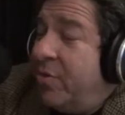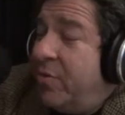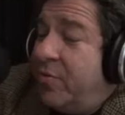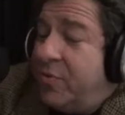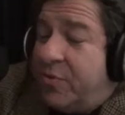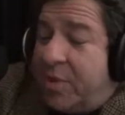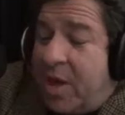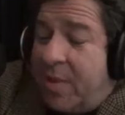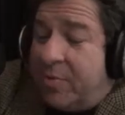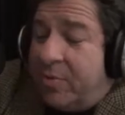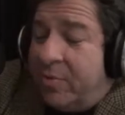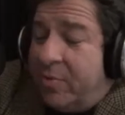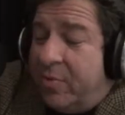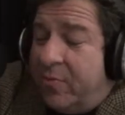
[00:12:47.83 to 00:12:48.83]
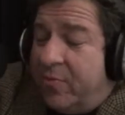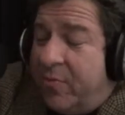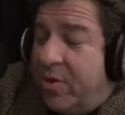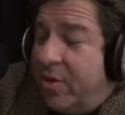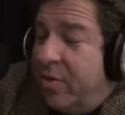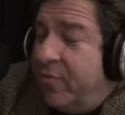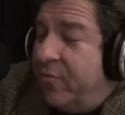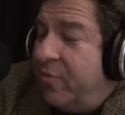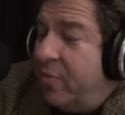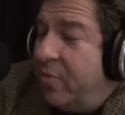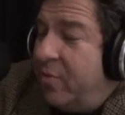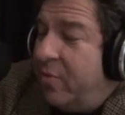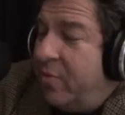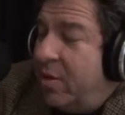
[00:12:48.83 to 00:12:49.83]
and you stopped funding
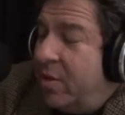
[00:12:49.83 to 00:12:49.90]
for